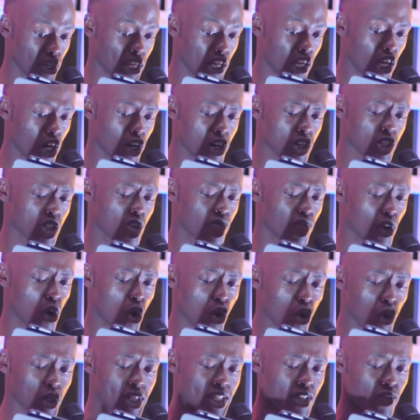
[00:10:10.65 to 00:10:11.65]
he learns of a
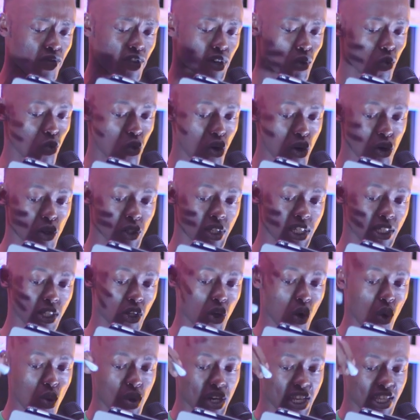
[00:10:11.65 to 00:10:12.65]
whole different world
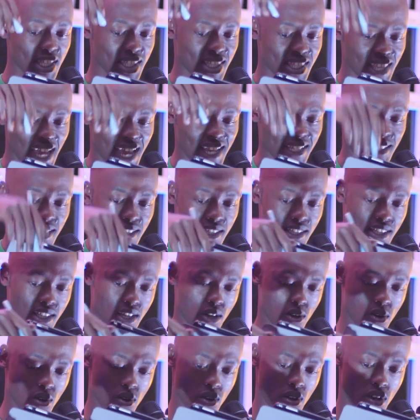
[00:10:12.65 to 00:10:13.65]
going inside the
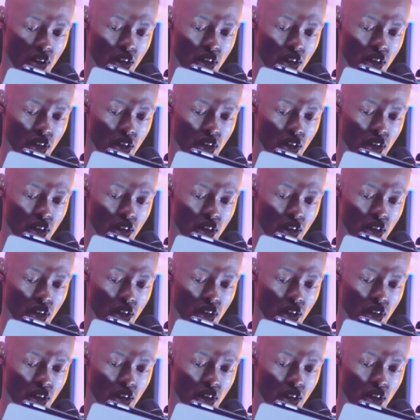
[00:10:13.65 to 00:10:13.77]
cell.